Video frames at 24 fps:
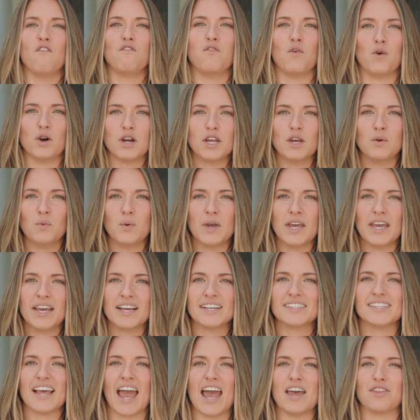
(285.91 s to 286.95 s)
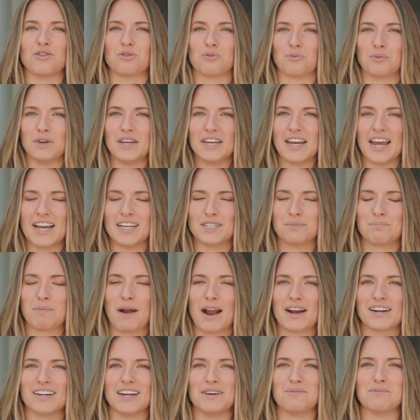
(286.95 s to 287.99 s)
40 weeks and three days
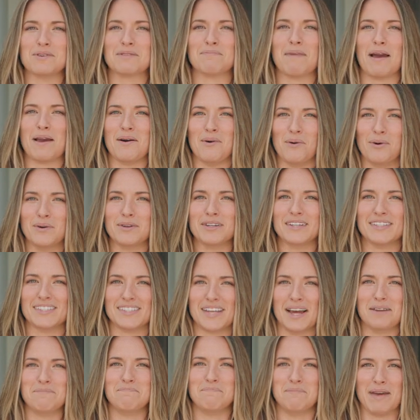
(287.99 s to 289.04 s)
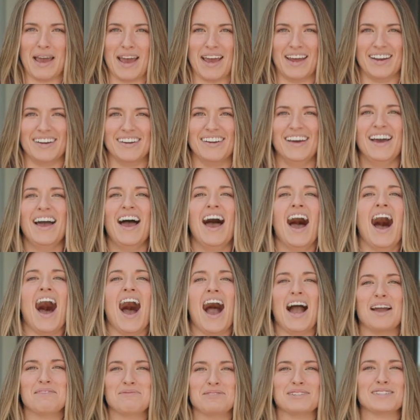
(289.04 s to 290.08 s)
pregnant with my oldest son, Ben.
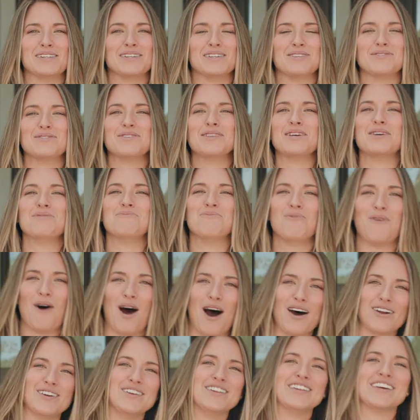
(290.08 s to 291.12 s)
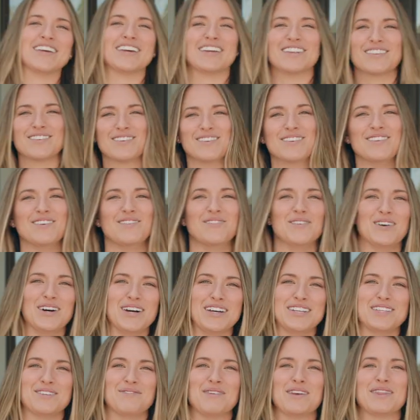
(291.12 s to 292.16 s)
I was literally waddling through the
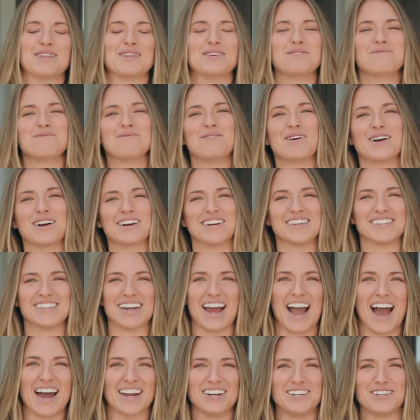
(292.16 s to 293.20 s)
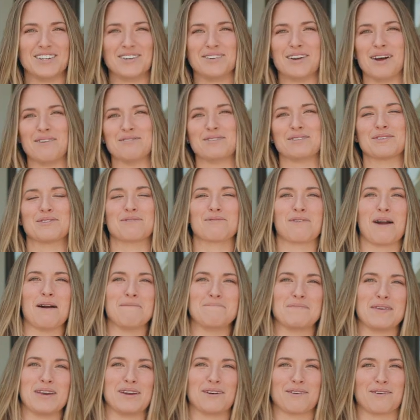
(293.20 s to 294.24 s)
woods with the worst attitude. I was
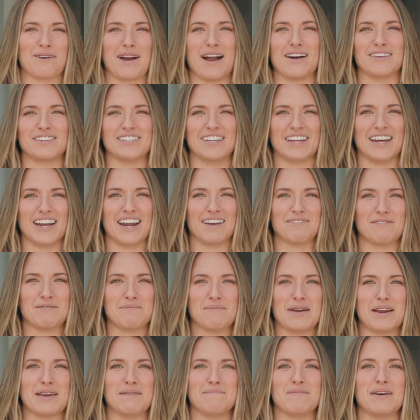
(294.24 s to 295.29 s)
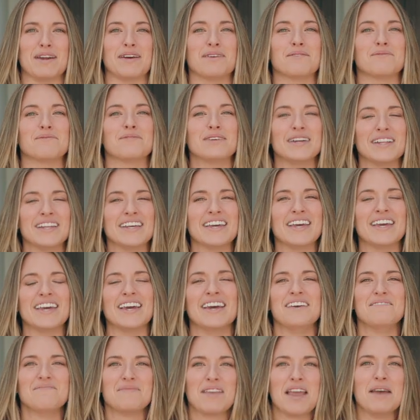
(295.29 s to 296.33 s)
grumpy and grouchy at everybody, but it
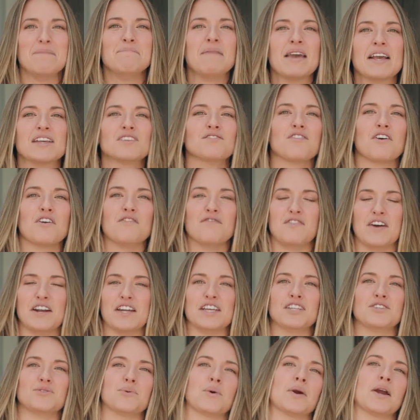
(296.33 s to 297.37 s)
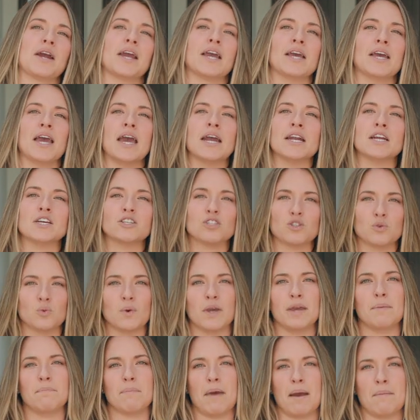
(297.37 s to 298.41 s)
really makes for a funny story and a
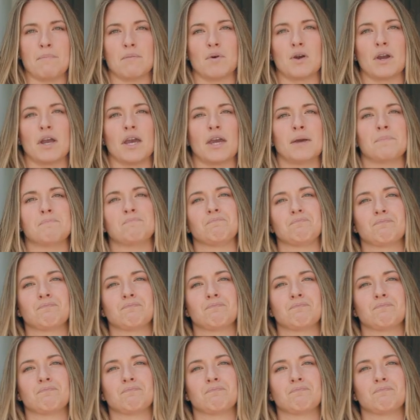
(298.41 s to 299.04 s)
sweet memory.